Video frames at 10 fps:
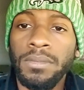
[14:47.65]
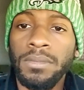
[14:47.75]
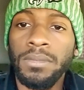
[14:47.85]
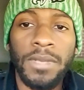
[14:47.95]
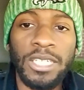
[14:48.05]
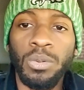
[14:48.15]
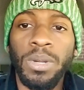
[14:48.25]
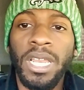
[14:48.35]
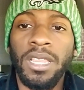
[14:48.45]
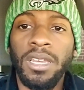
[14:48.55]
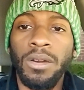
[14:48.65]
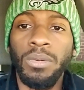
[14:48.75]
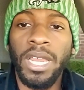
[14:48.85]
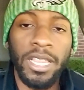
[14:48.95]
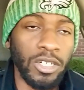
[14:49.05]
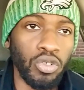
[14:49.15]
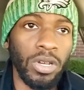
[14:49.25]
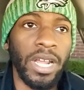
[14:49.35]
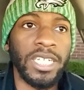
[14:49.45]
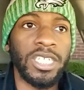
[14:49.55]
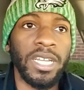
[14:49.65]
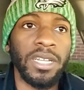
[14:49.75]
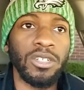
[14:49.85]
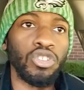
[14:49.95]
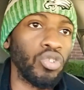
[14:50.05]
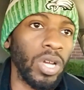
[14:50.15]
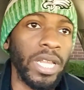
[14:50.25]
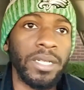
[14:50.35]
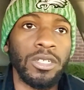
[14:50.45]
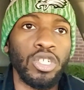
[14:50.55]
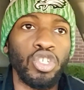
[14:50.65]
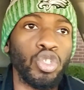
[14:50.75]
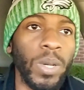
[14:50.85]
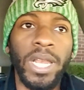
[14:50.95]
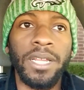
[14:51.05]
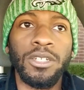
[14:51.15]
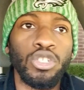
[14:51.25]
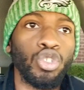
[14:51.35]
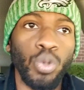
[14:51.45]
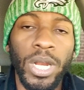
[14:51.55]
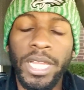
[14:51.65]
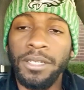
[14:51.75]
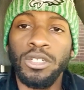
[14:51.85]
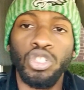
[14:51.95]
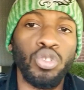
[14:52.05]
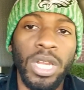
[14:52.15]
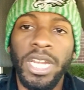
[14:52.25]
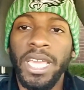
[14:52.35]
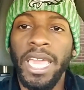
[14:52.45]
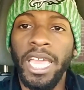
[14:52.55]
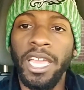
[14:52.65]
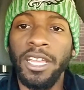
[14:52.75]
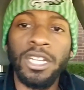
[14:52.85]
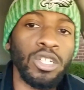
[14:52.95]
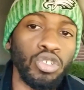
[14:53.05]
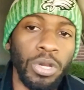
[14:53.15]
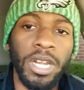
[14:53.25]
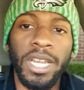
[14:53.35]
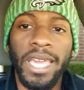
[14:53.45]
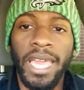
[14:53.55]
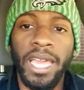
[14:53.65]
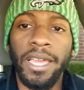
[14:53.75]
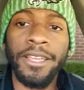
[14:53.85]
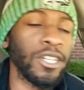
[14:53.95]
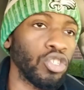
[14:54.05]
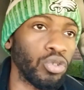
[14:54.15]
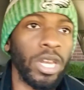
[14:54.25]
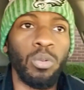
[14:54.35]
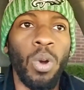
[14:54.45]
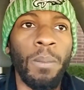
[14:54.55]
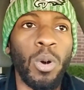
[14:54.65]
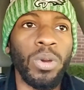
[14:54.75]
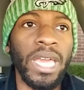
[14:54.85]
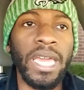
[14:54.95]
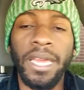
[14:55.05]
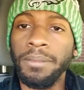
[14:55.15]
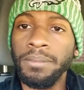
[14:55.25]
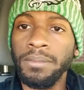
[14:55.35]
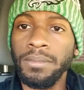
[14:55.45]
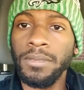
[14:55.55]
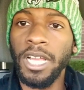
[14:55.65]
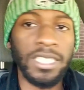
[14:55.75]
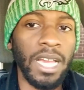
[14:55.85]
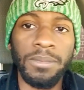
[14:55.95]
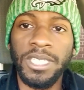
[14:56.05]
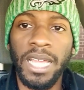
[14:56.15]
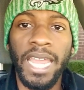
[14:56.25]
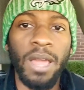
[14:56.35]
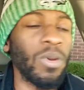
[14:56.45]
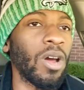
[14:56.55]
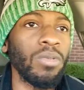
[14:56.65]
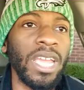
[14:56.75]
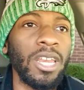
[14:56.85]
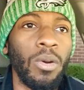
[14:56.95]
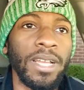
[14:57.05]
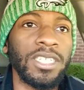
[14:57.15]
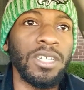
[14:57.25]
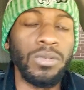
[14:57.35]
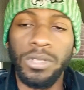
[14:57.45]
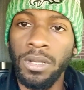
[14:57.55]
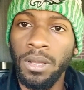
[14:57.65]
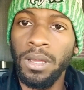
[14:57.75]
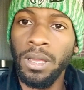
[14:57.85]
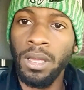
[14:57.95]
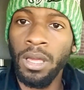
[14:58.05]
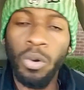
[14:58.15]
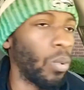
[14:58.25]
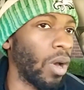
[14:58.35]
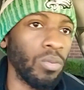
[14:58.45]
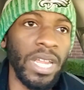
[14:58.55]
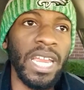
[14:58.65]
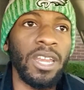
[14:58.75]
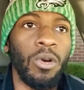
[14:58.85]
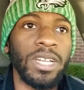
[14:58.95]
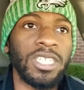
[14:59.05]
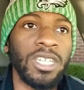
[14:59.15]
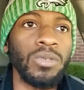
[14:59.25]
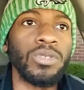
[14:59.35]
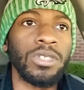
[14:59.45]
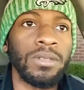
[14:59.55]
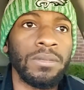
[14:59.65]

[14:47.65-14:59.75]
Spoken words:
That's what we need to do. We need to drill that shit. Drill it. Drill it. Drill it. Drill it again. Drill it again. Drill it one more again. Because come Sunday, we don't need no excuse. We don't need no excuse.